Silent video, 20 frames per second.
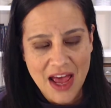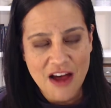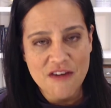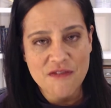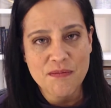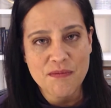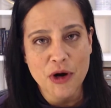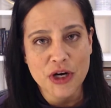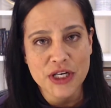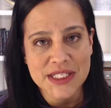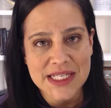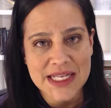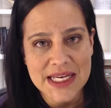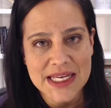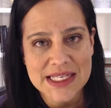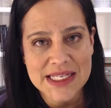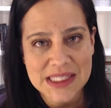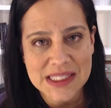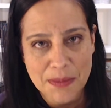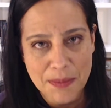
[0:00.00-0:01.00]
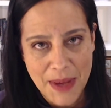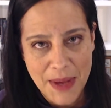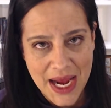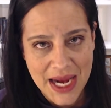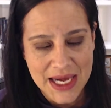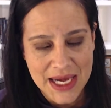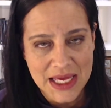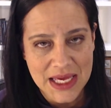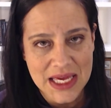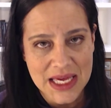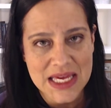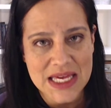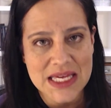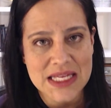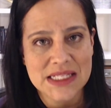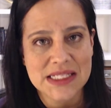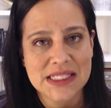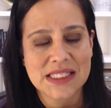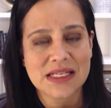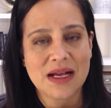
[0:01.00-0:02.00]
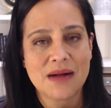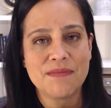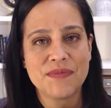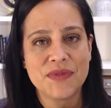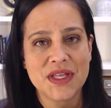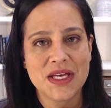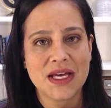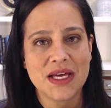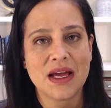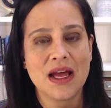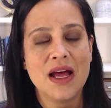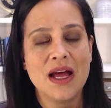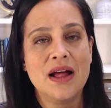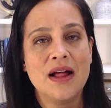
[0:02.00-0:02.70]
of participating in something